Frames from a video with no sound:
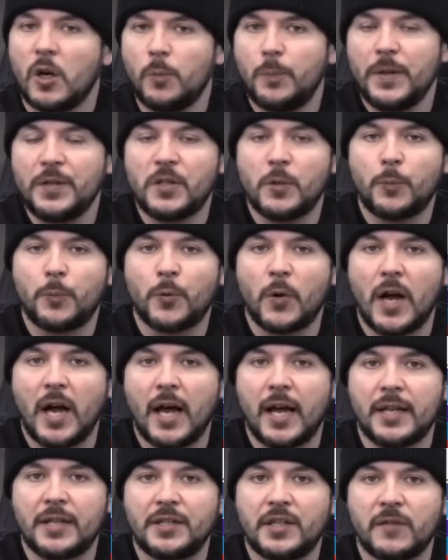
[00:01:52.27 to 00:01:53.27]
And don't be
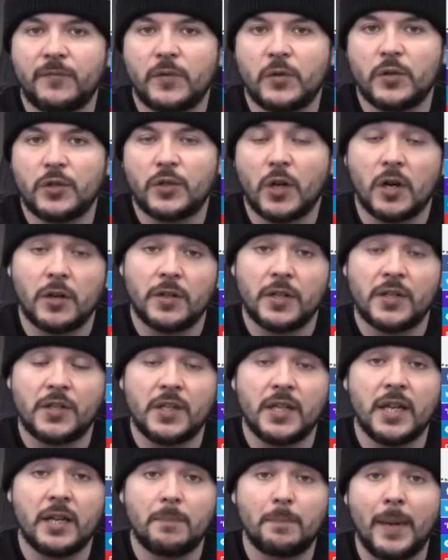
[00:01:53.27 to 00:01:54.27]
surprised if you start to
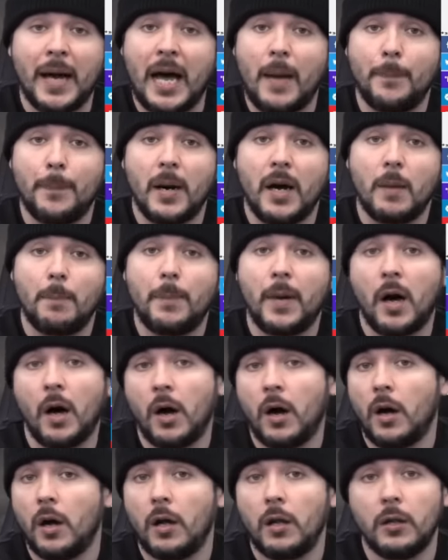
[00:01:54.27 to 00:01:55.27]
see it pop up
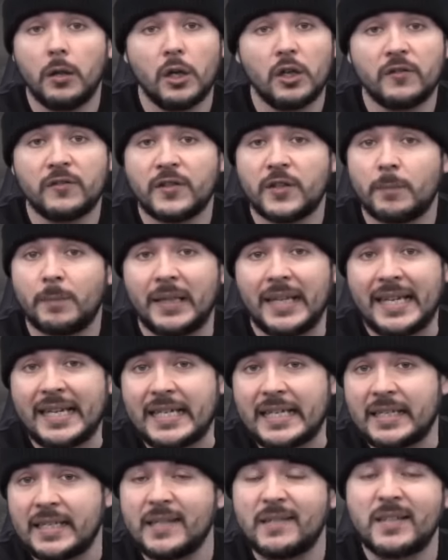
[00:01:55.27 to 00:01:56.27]
all over the
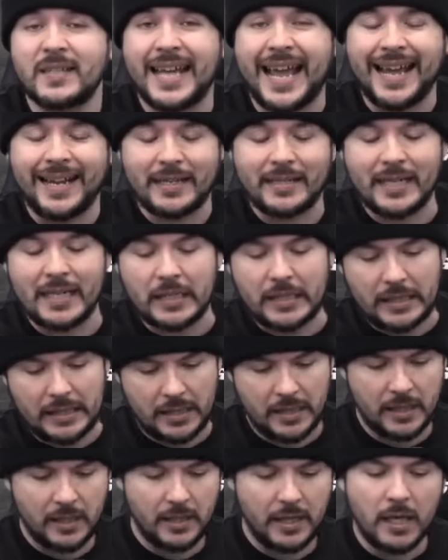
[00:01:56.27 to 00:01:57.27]
place. This tactic
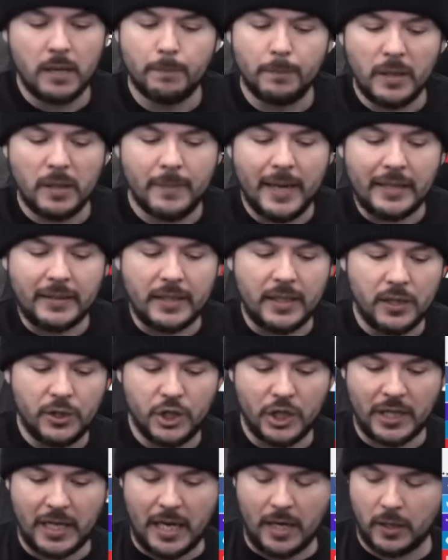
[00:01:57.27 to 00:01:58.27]
implemented in
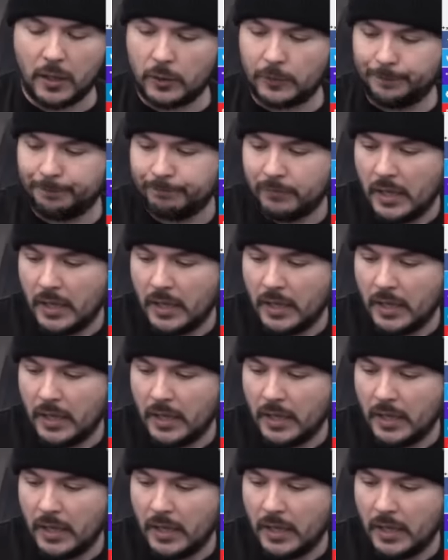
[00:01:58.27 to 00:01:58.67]
Chicago.